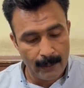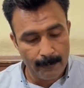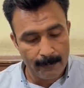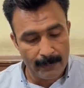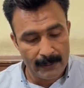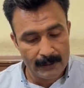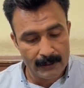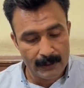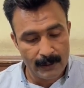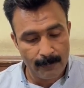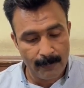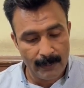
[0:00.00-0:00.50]

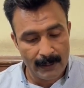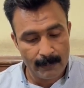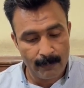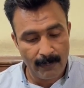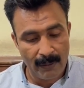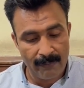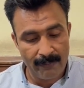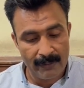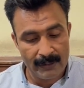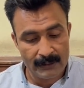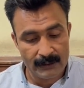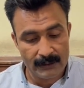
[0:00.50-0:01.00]
principles by
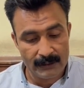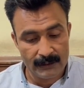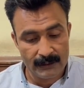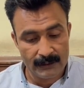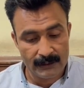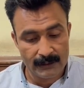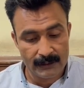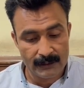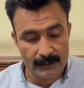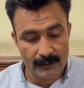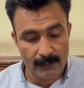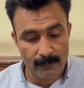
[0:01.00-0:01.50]
which each
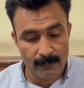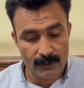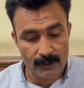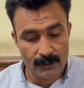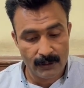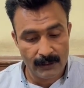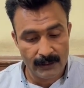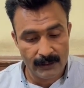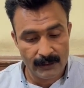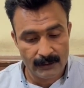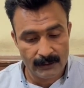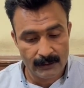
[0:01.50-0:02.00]
system is
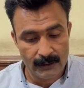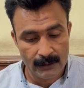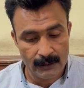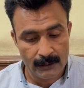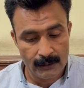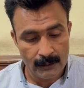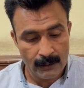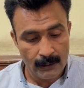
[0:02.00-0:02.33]
conditioned,